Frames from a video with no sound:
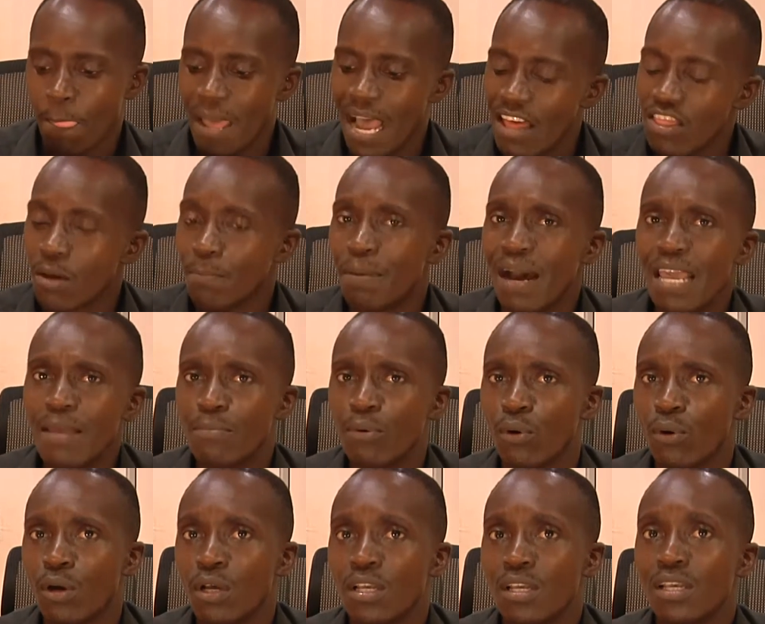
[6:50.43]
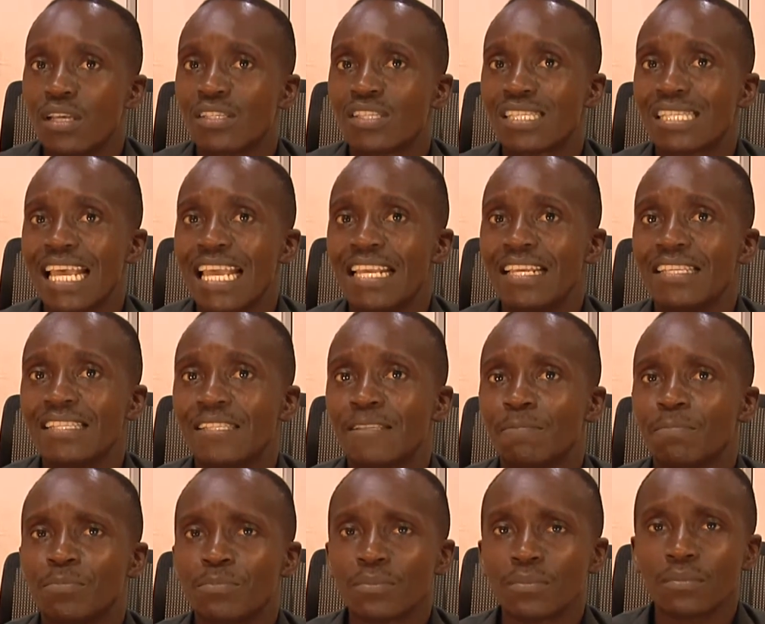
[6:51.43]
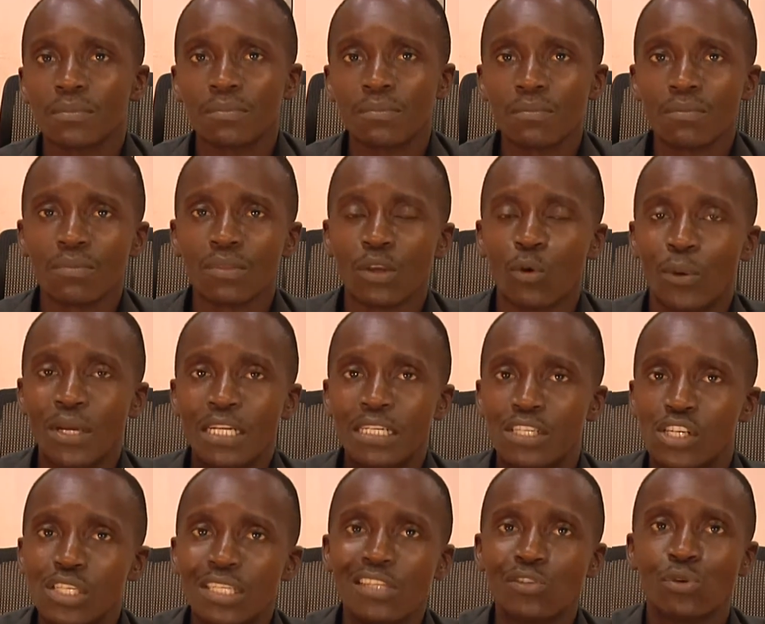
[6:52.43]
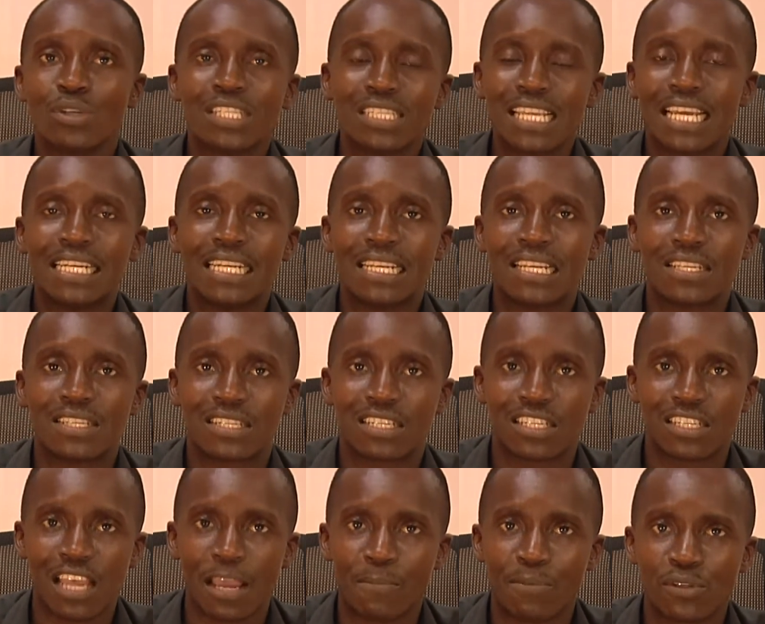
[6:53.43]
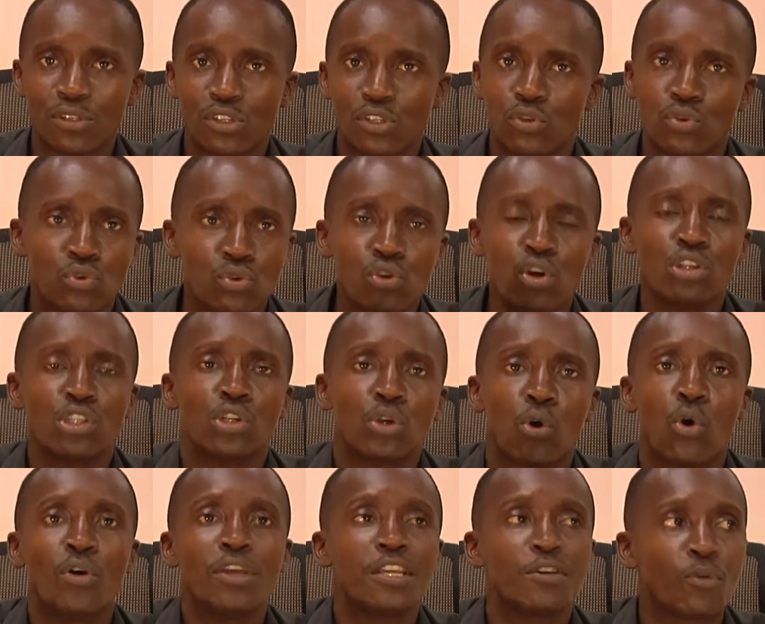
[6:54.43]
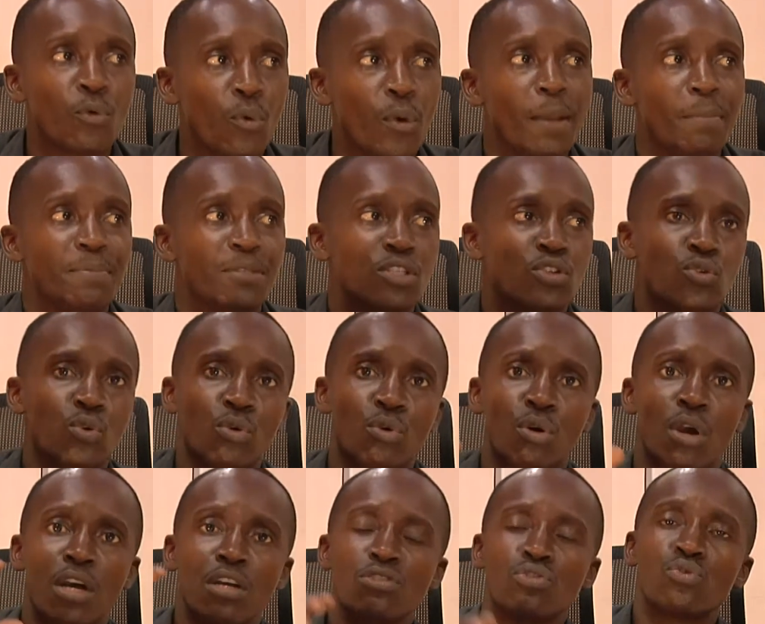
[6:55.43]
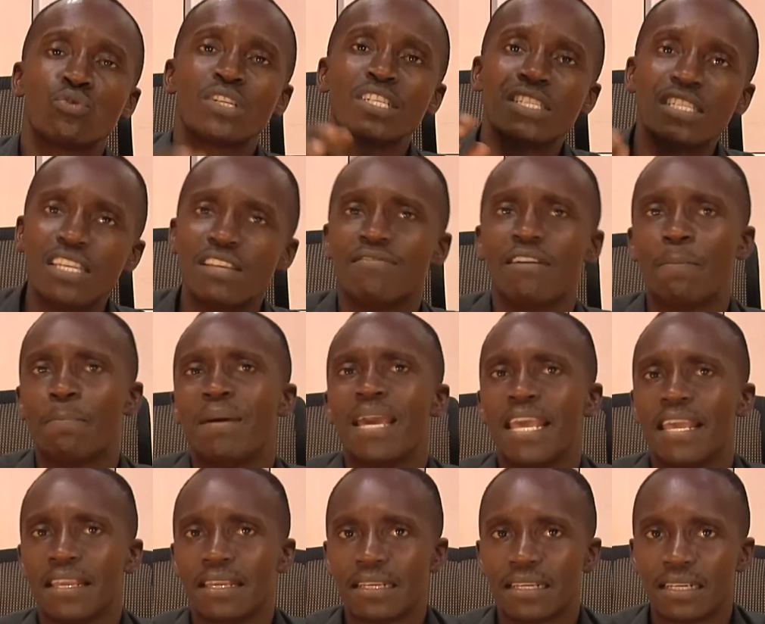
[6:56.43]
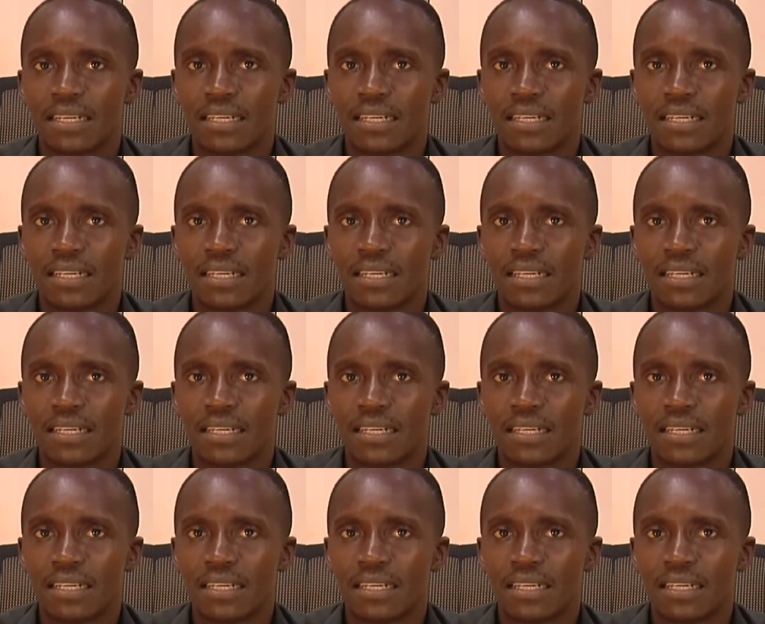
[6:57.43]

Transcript: And the Bible says, when Jesus was sending his disciples, do not go equipped to receive a pay.